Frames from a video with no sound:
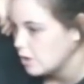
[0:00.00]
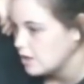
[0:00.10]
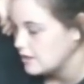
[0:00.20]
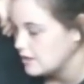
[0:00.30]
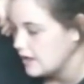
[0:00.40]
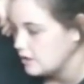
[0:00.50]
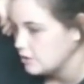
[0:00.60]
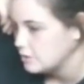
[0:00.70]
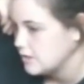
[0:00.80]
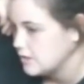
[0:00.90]
worried that I
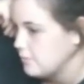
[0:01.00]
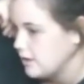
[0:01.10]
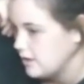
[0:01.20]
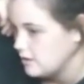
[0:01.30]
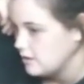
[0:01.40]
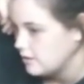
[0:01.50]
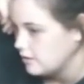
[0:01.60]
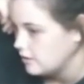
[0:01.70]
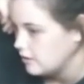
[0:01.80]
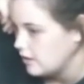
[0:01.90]
knew something.
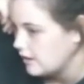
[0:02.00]
I